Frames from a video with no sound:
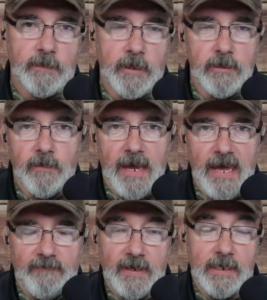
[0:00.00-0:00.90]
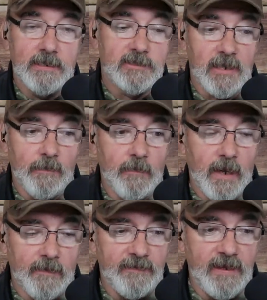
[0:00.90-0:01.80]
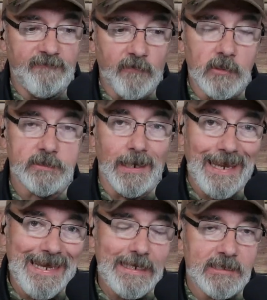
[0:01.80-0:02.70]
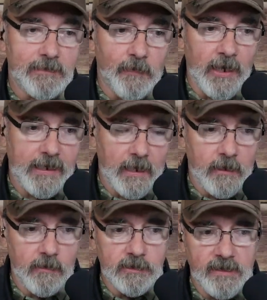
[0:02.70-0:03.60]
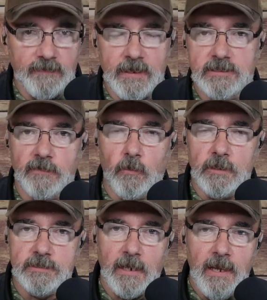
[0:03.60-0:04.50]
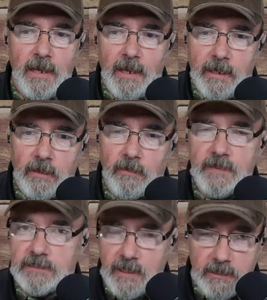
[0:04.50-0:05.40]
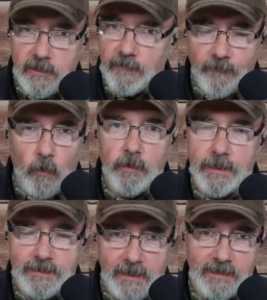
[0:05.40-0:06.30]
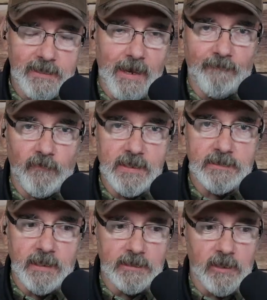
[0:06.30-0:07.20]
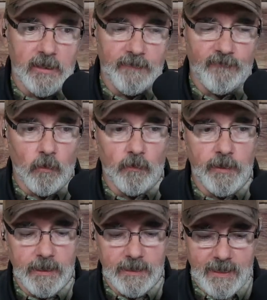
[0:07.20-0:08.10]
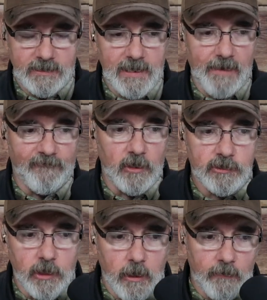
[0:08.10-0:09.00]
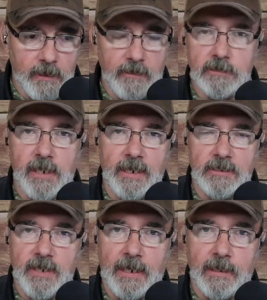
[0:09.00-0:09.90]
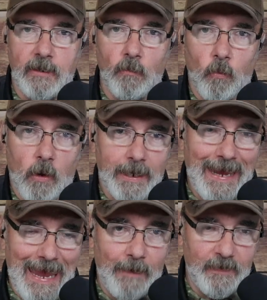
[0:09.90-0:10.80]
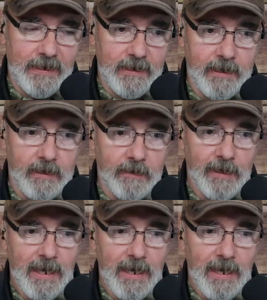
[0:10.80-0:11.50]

there you have some of the latest breaking news of this. Of course, you know, these things unfold, and it takes time for these things to unfold, and it takes time for us to know and to understand exactly what happened here.